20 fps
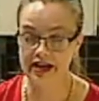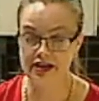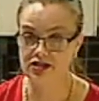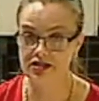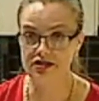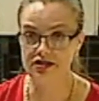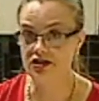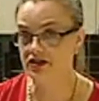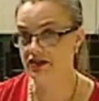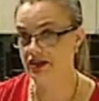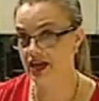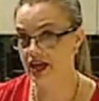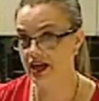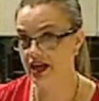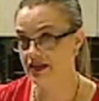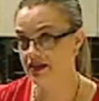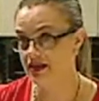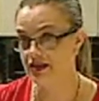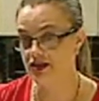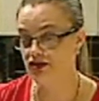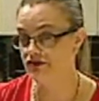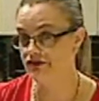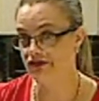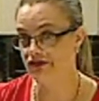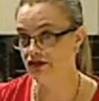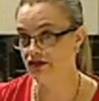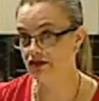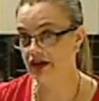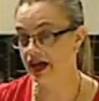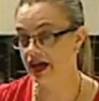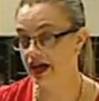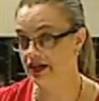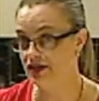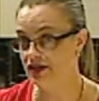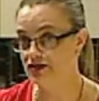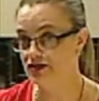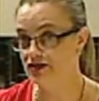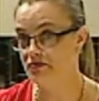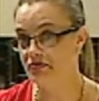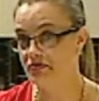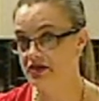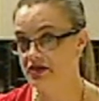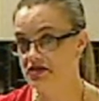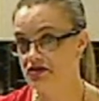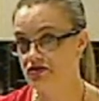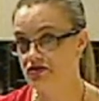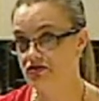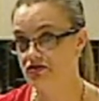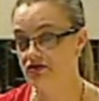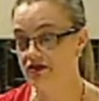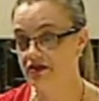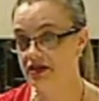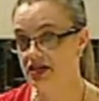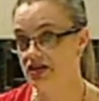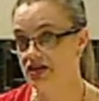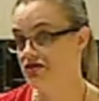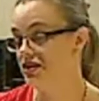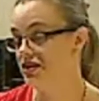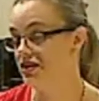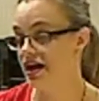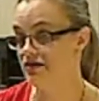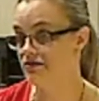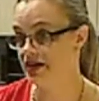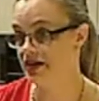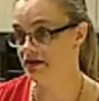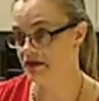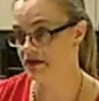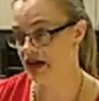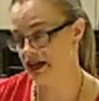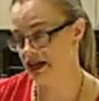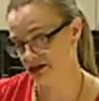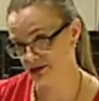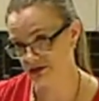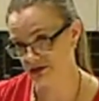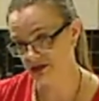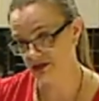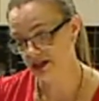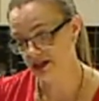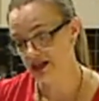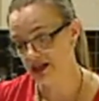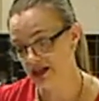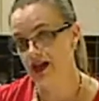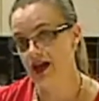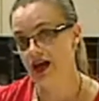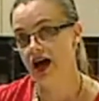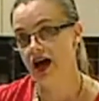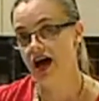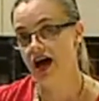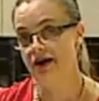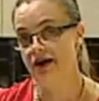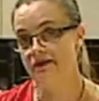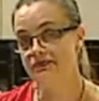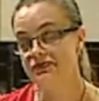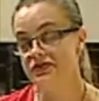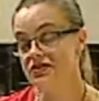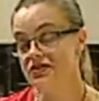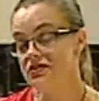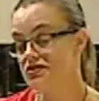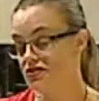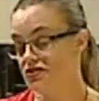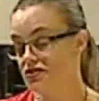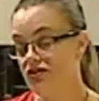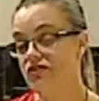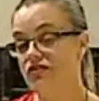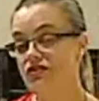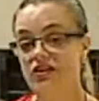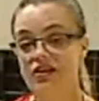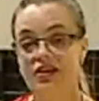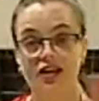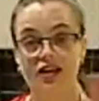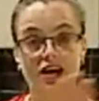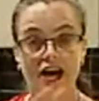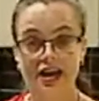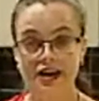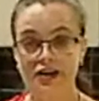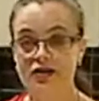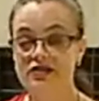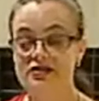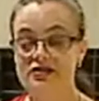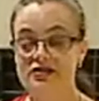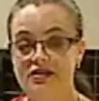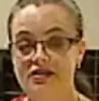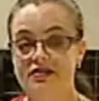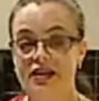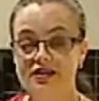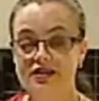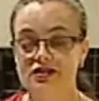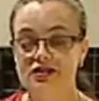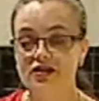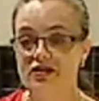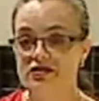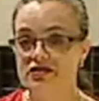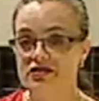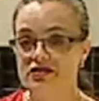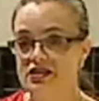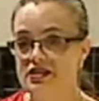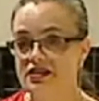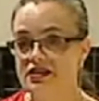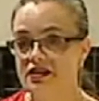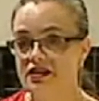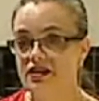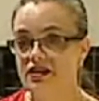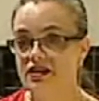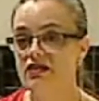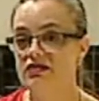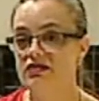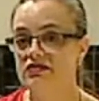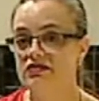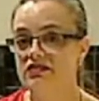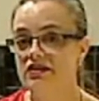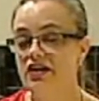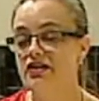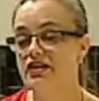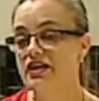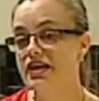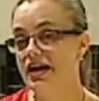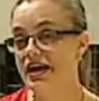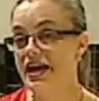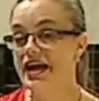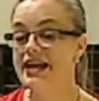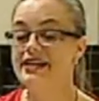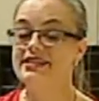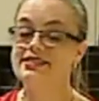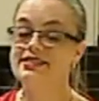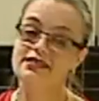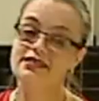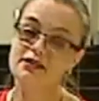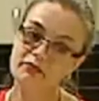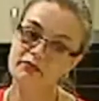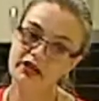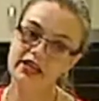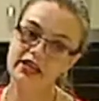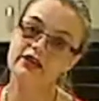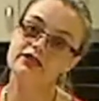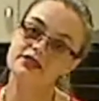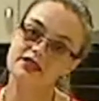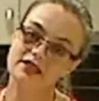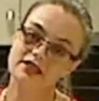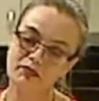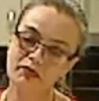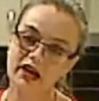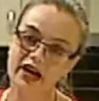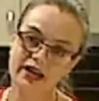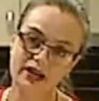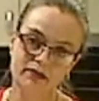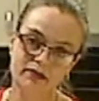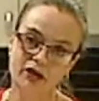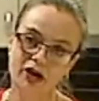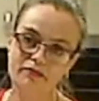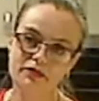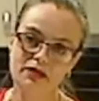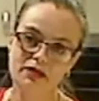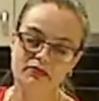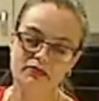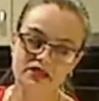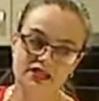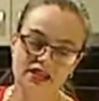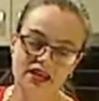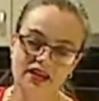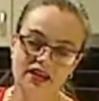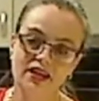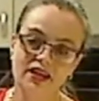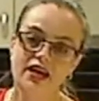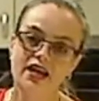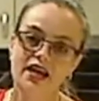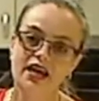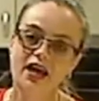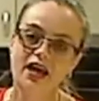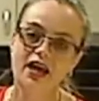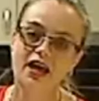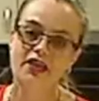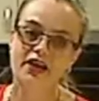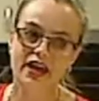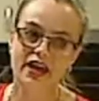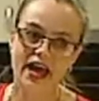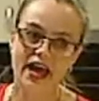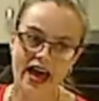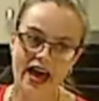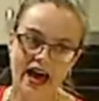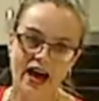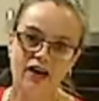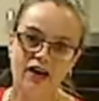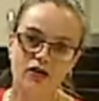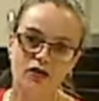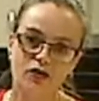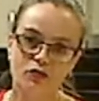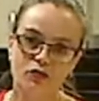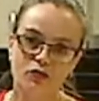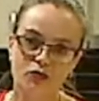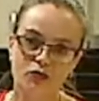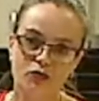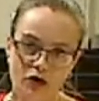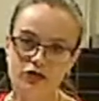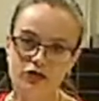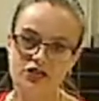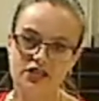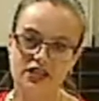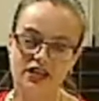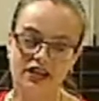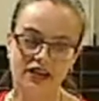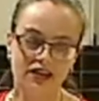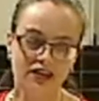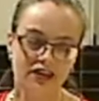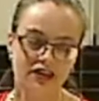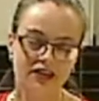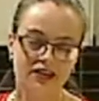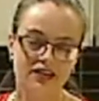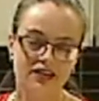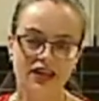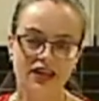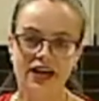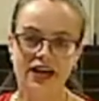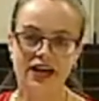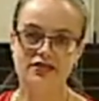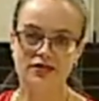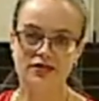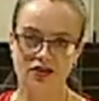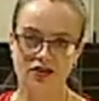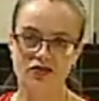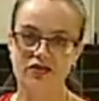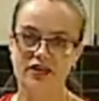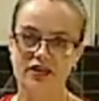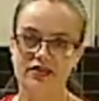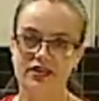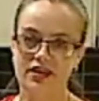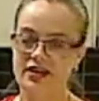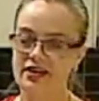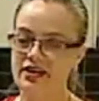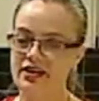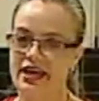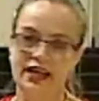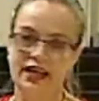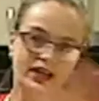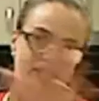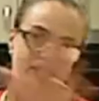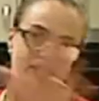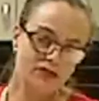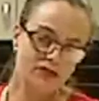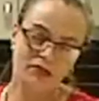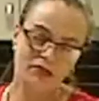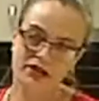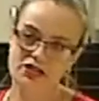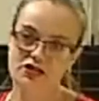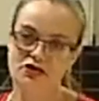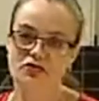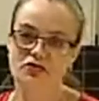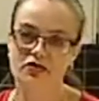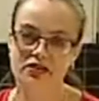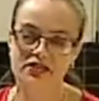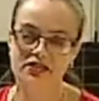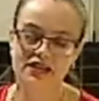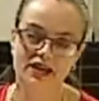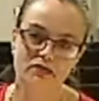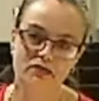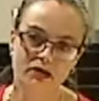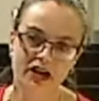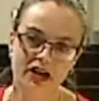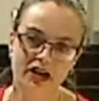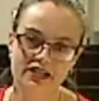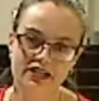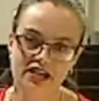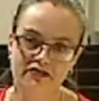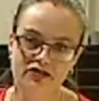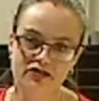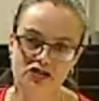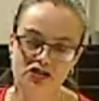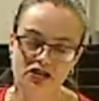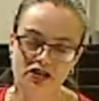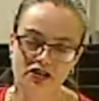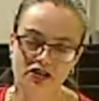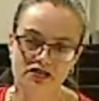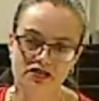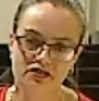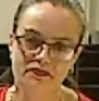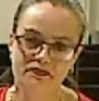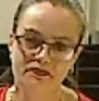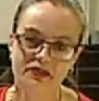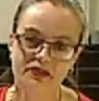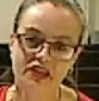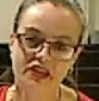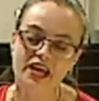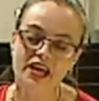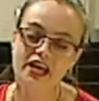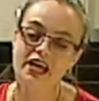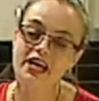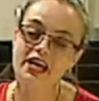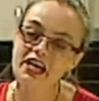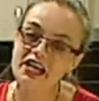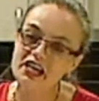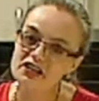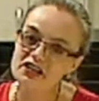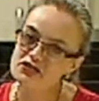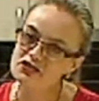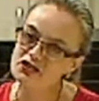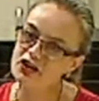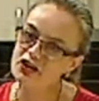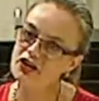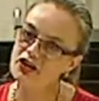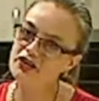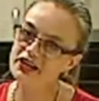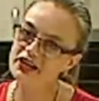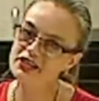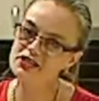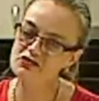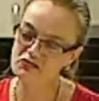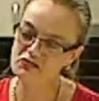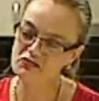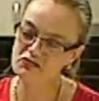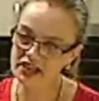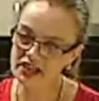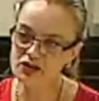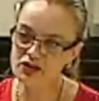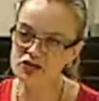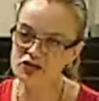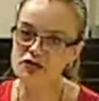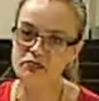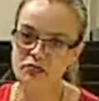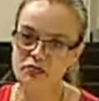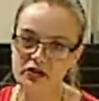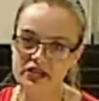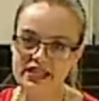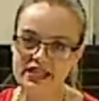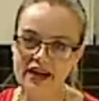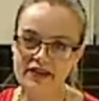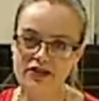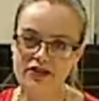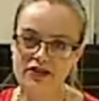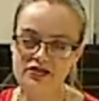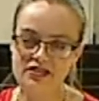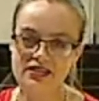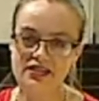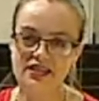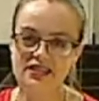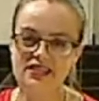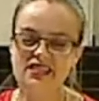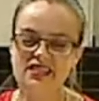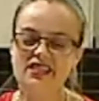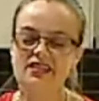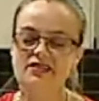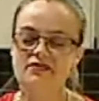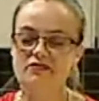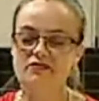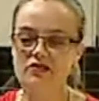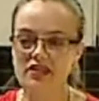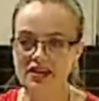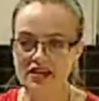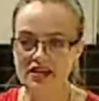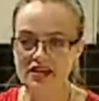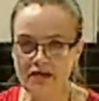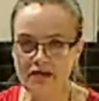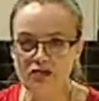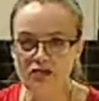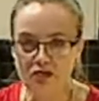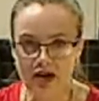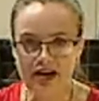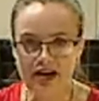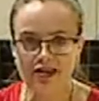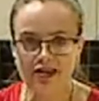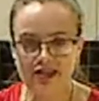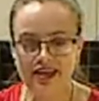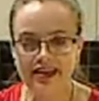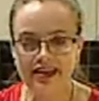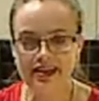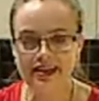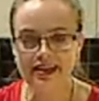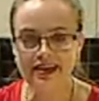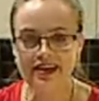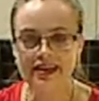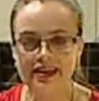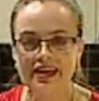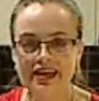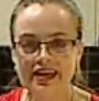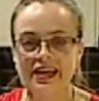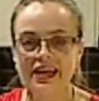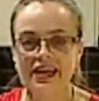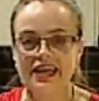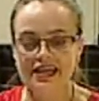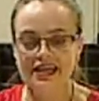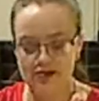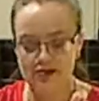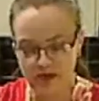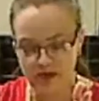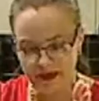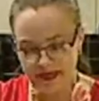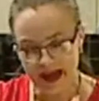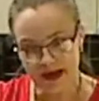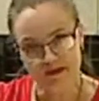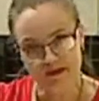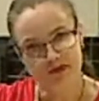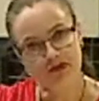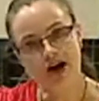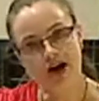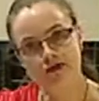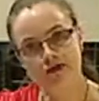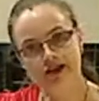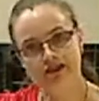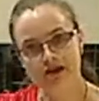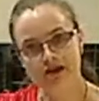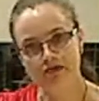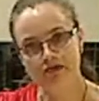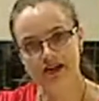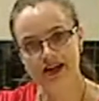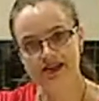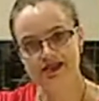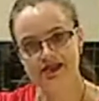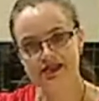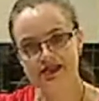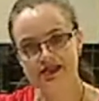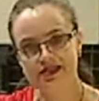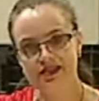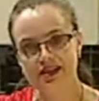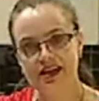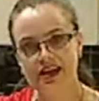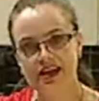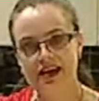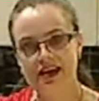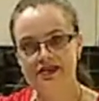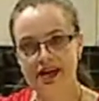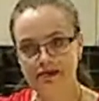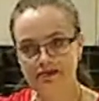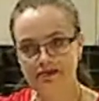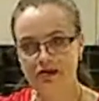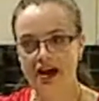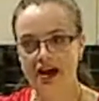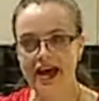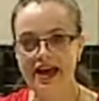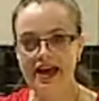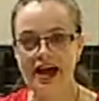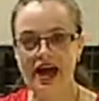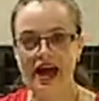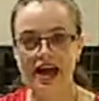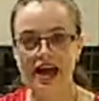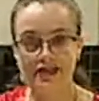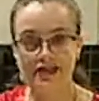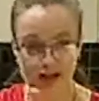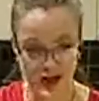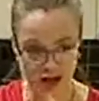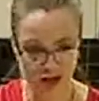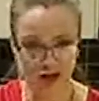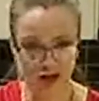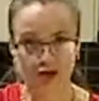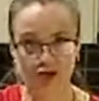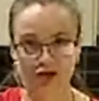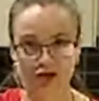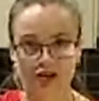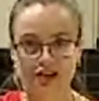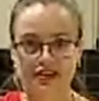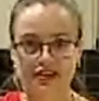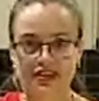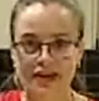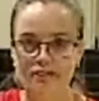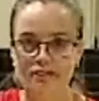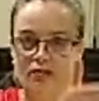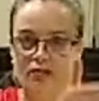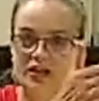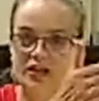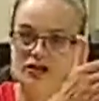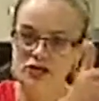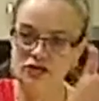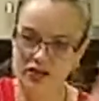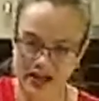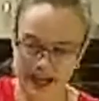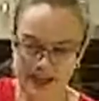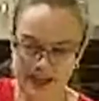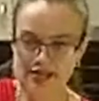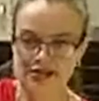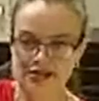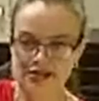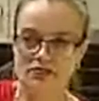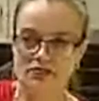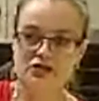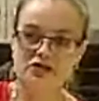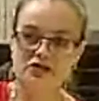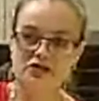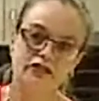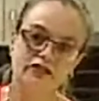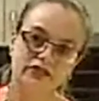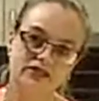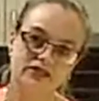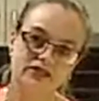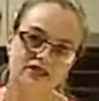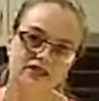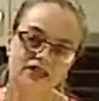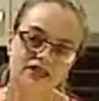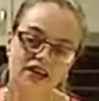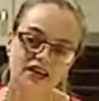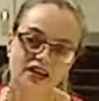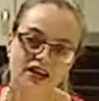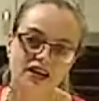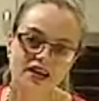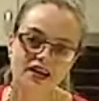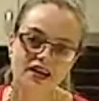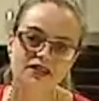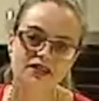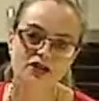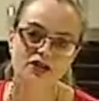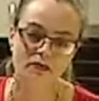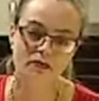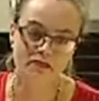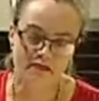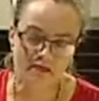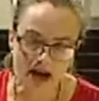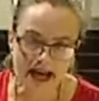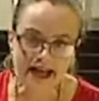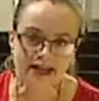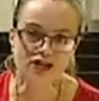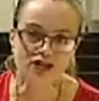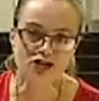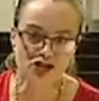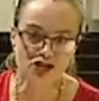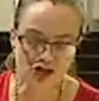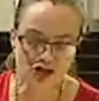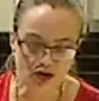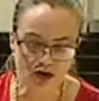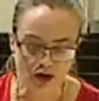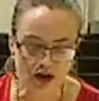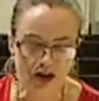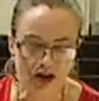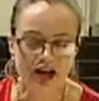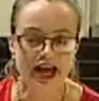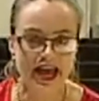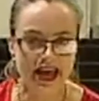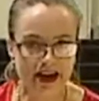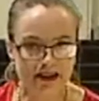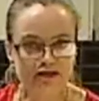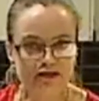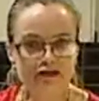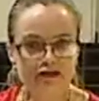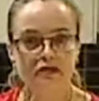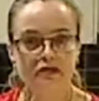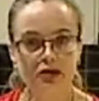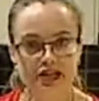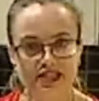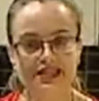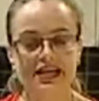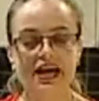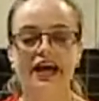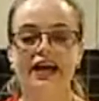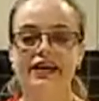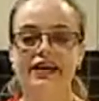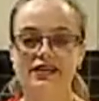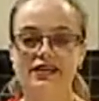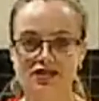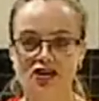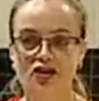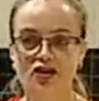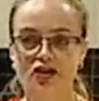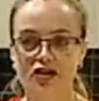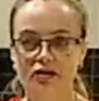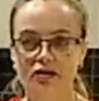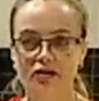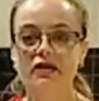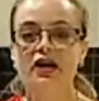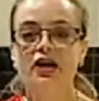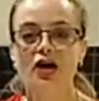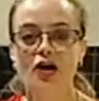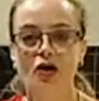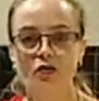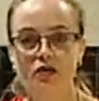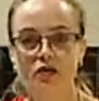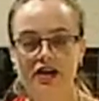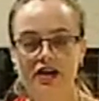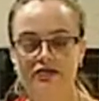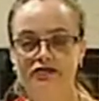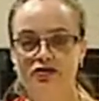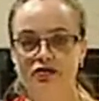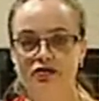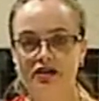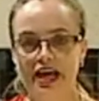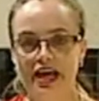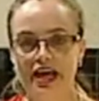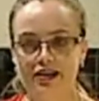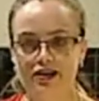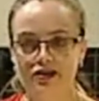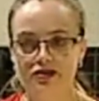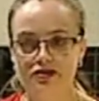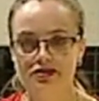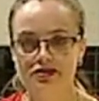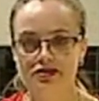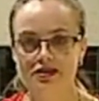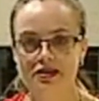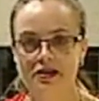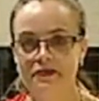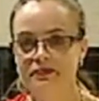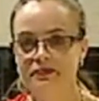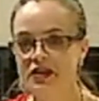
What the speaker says: actually don't care that you forgot how to use a pressure cooker and you can't read a manual. And I said that to her and she said, oh, okay. And somebody else at the party piped up and said that our warranty lasts longer than any of the pressure cookers that you buy at David Jones. So it's really good to point out those things. The number one thing is when they buy one of our products, they buy you, they buy your customer service. So make sure everybody takes home one of your catalogs.